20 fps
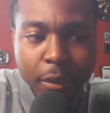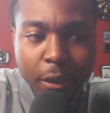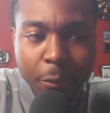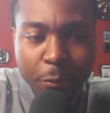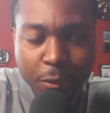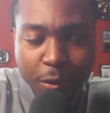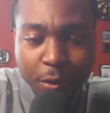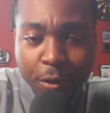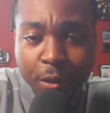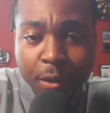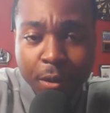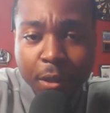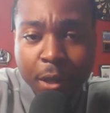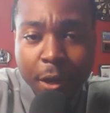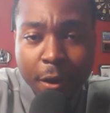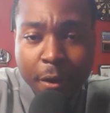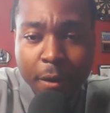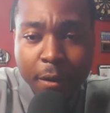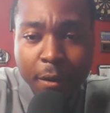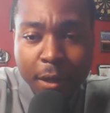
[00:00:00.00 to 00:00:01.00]
you know, was good
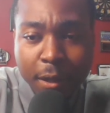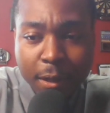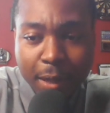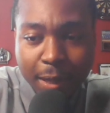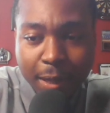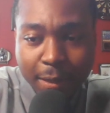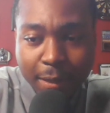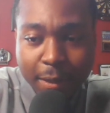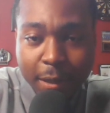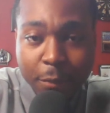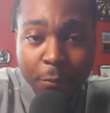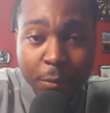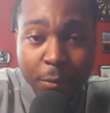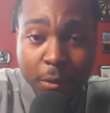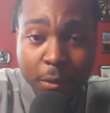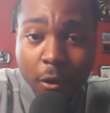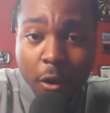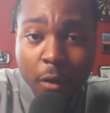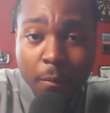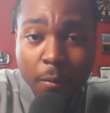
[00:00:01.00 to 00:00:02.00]
there. And then, like I said, he
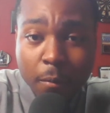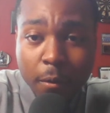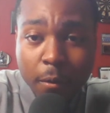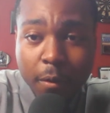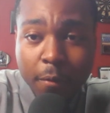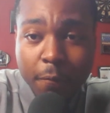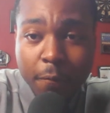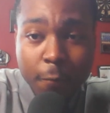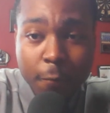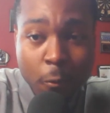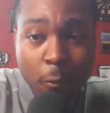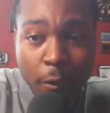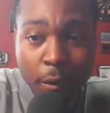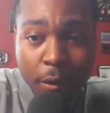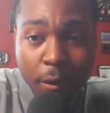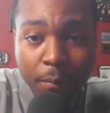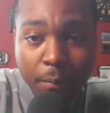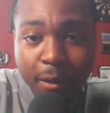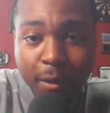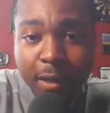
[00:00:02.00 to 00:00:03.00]
went to Auburn in
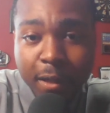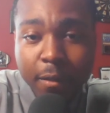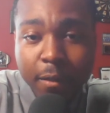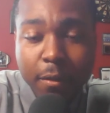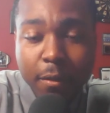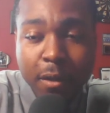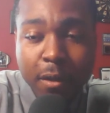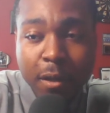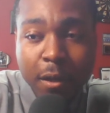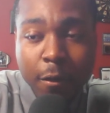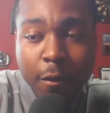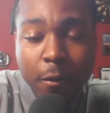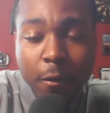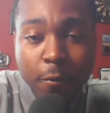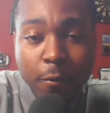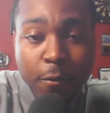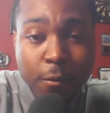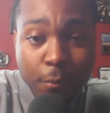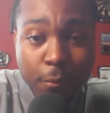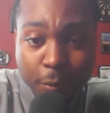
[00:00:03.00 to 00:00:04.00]
Florida, played
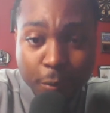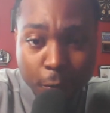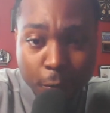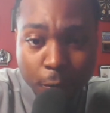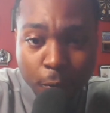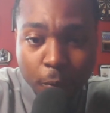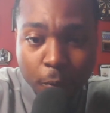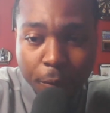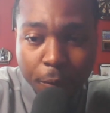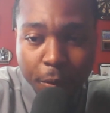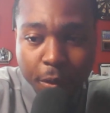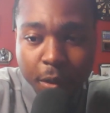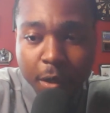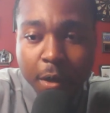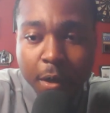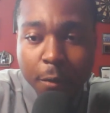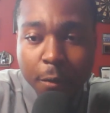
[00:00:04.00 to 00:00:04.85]
those two schools,